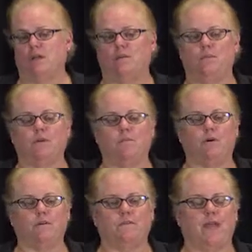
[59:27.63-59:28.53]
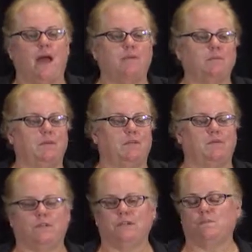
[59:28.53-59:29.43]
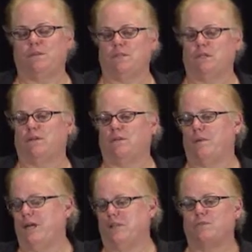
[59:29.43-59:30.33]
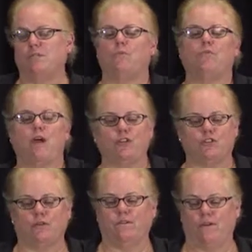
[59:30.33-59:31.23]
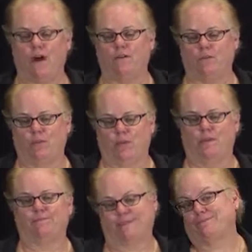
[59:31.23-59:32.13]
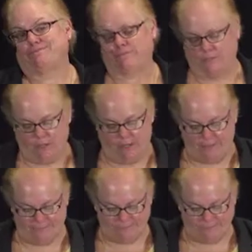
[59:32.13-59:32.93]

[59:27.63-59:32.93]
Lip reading: the mid part of the abdomen for this particular patient, there was no pressure involved with it, right? Okay.